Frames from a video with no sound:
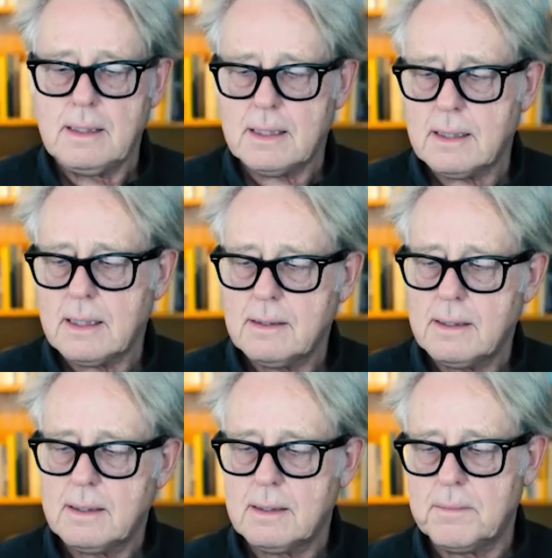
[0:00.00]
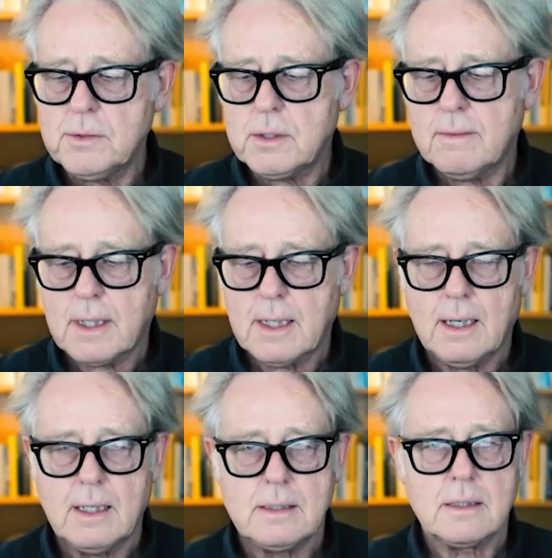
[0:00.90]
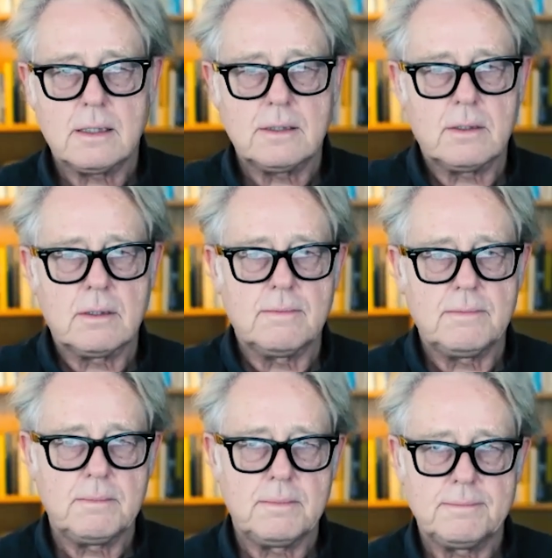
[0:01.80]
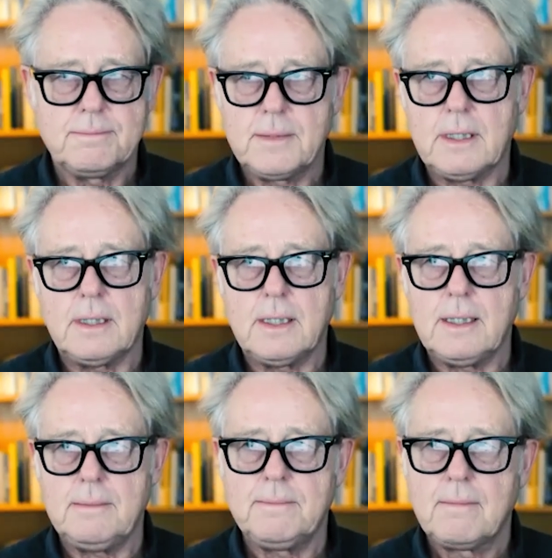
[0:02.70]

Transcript: yeah, they are, uh, the, most of our clients are sort of in the,